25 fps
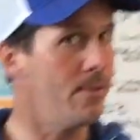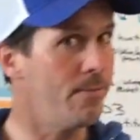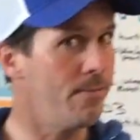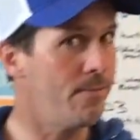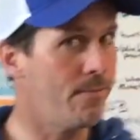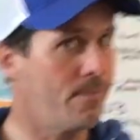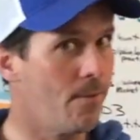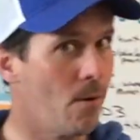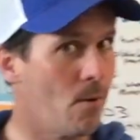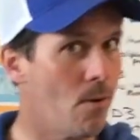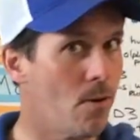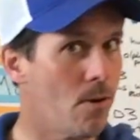to
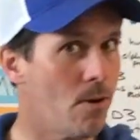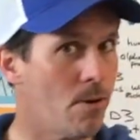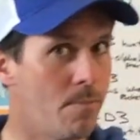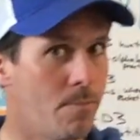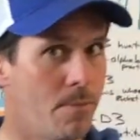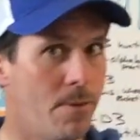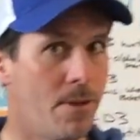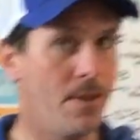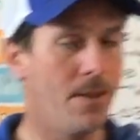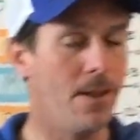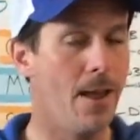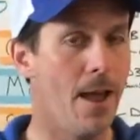4
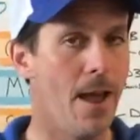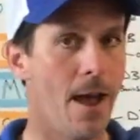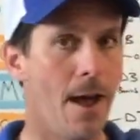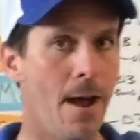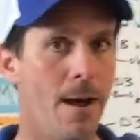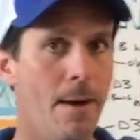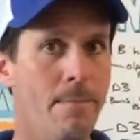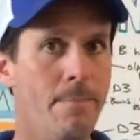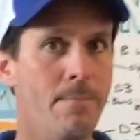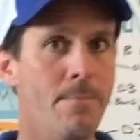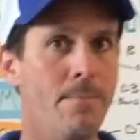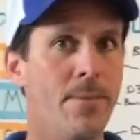
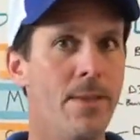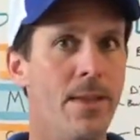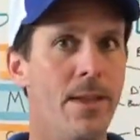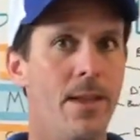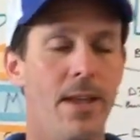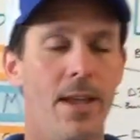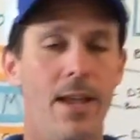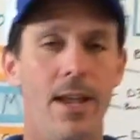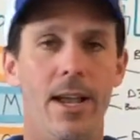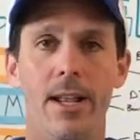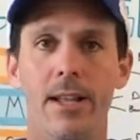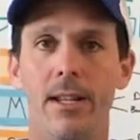p.m.,
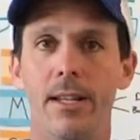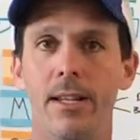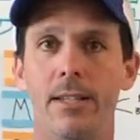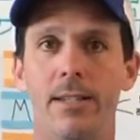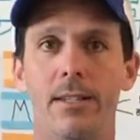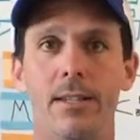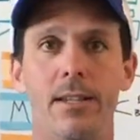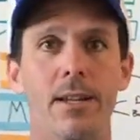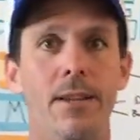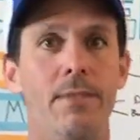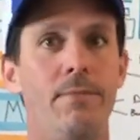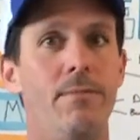and
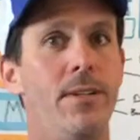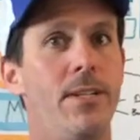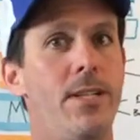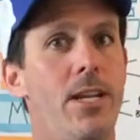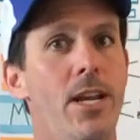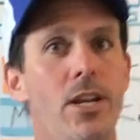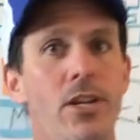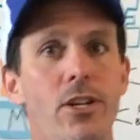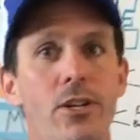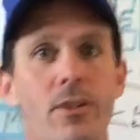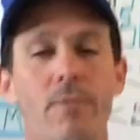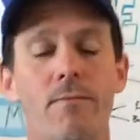it's an
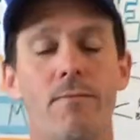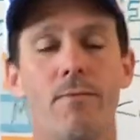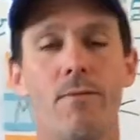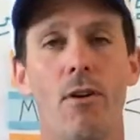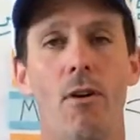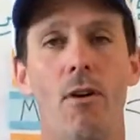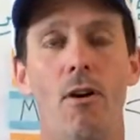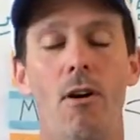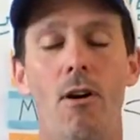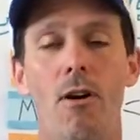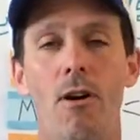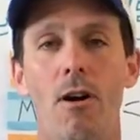invitation
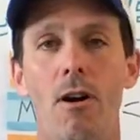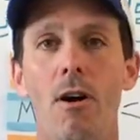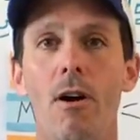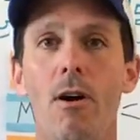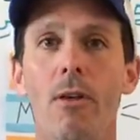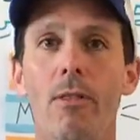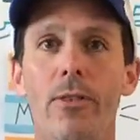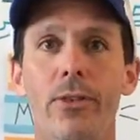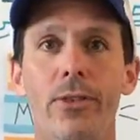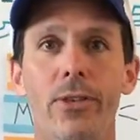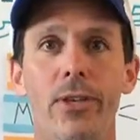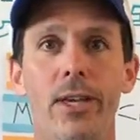for
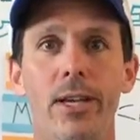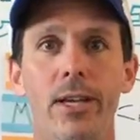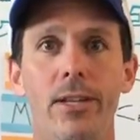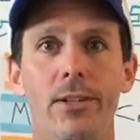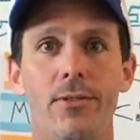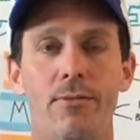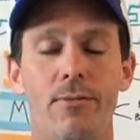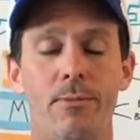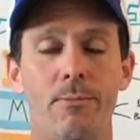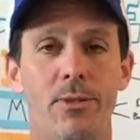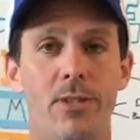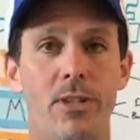all the
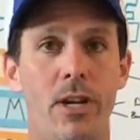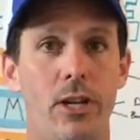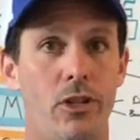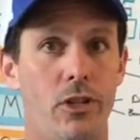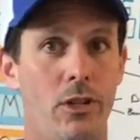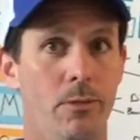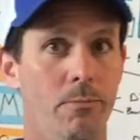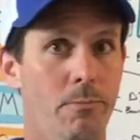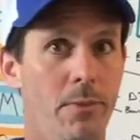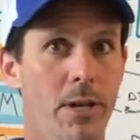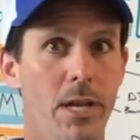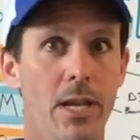kids from
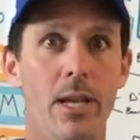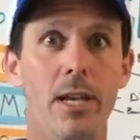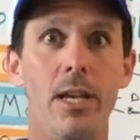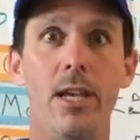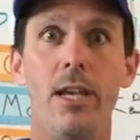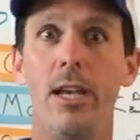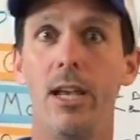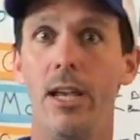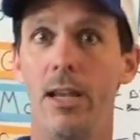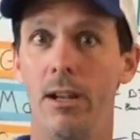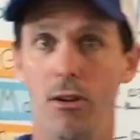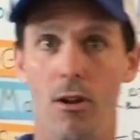Section
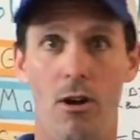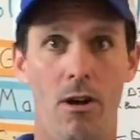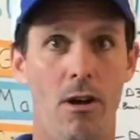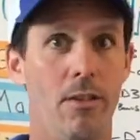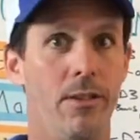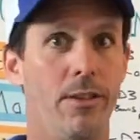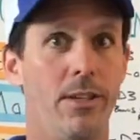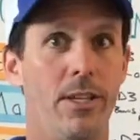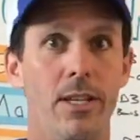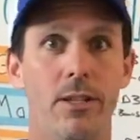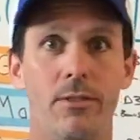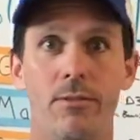B and
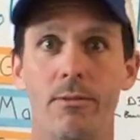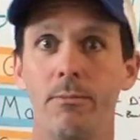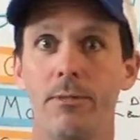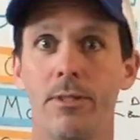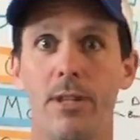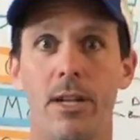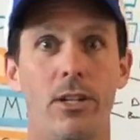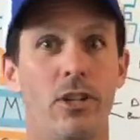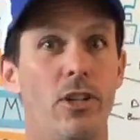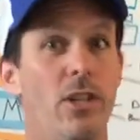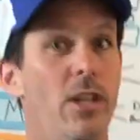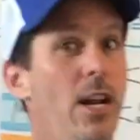all the kids from
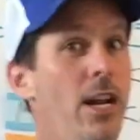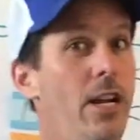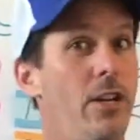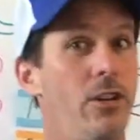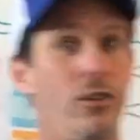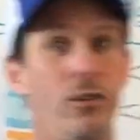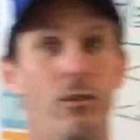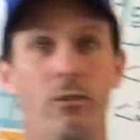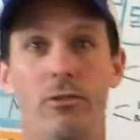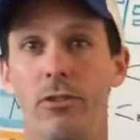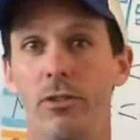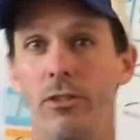Section
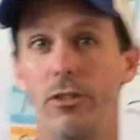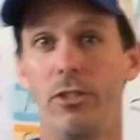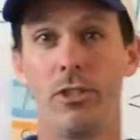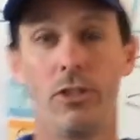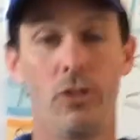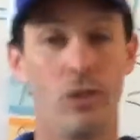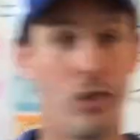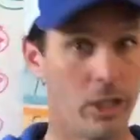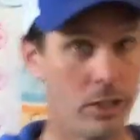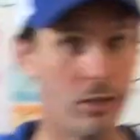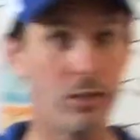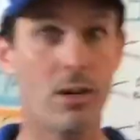H. So
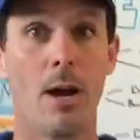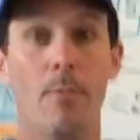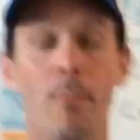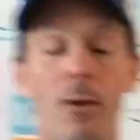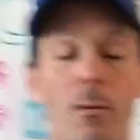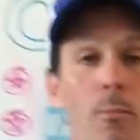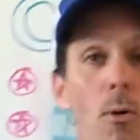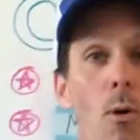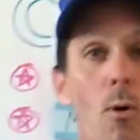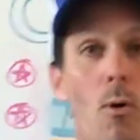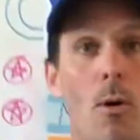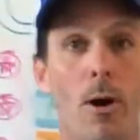just come
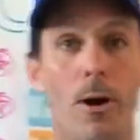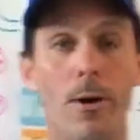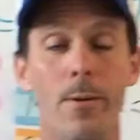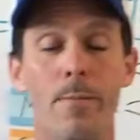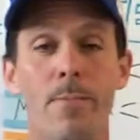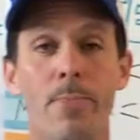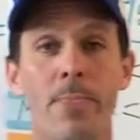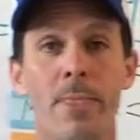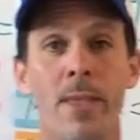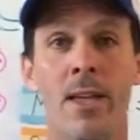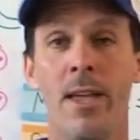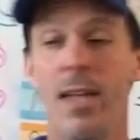aboard.
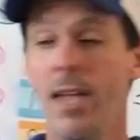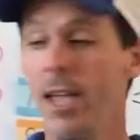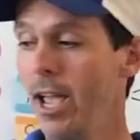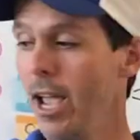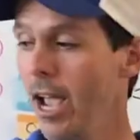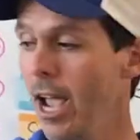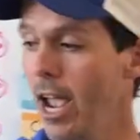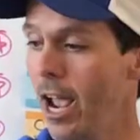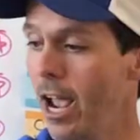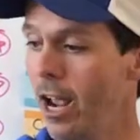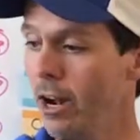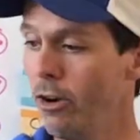
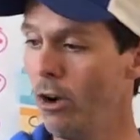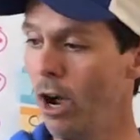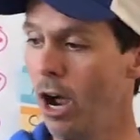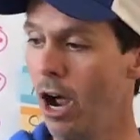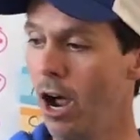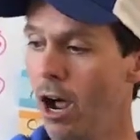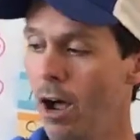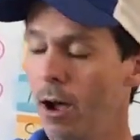And